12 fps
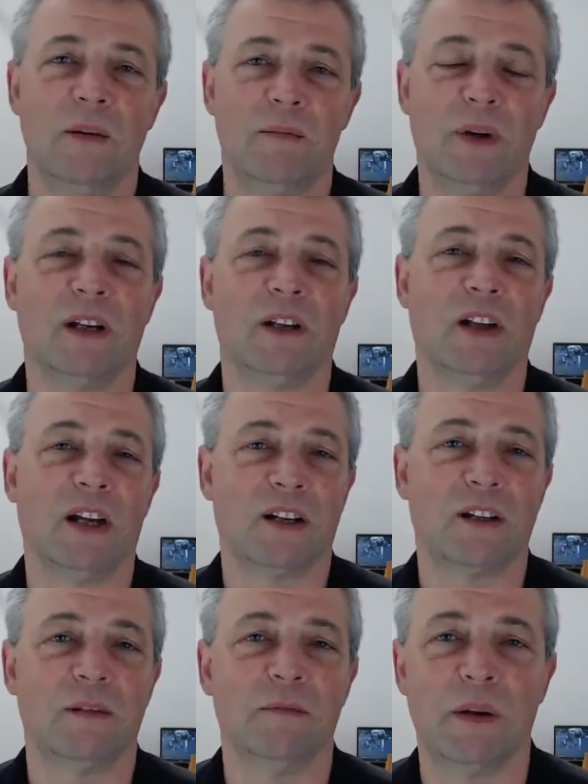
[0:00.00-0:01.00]
But
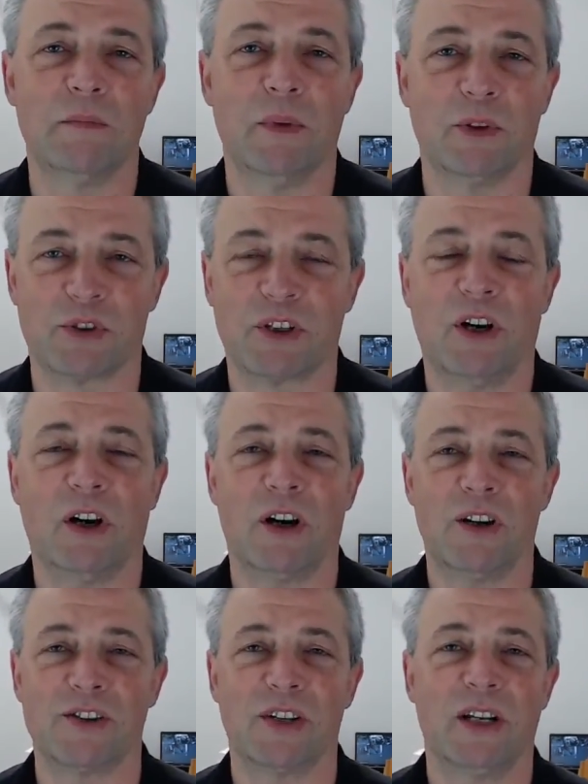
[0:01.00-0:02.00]
most cars and